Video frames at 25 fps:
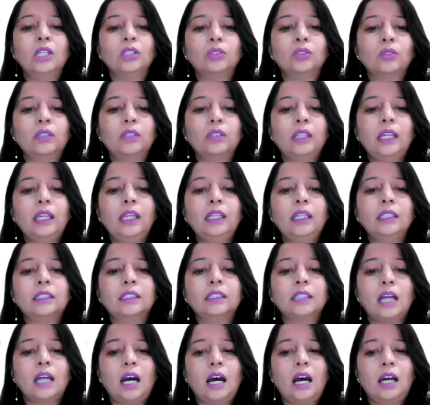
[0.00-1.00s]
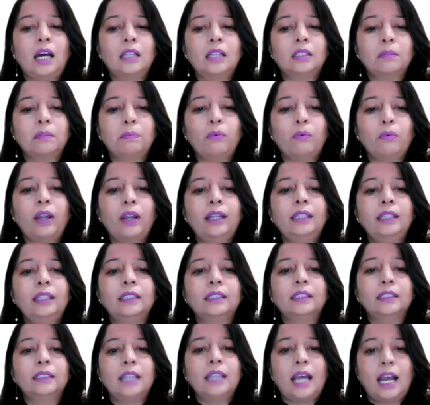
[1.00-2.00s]
So these are the
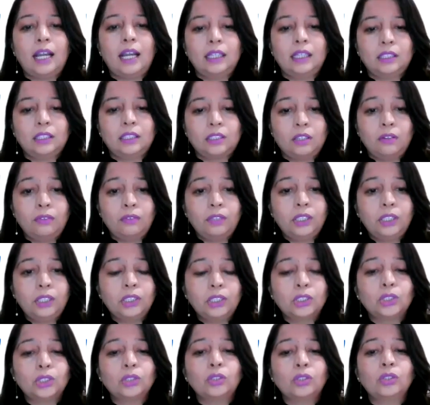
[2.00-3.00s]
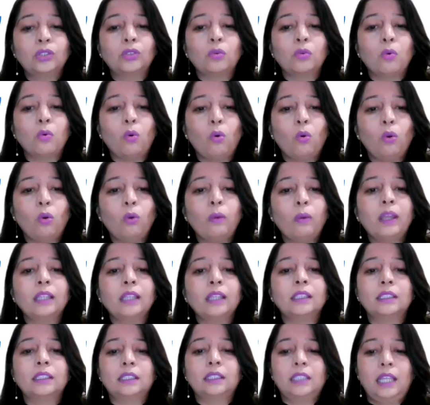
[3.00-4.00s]
points that we should
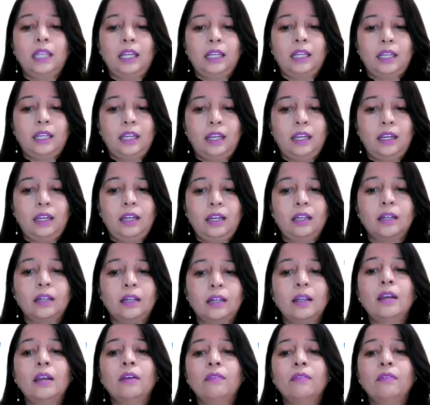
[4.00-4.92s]
always take care.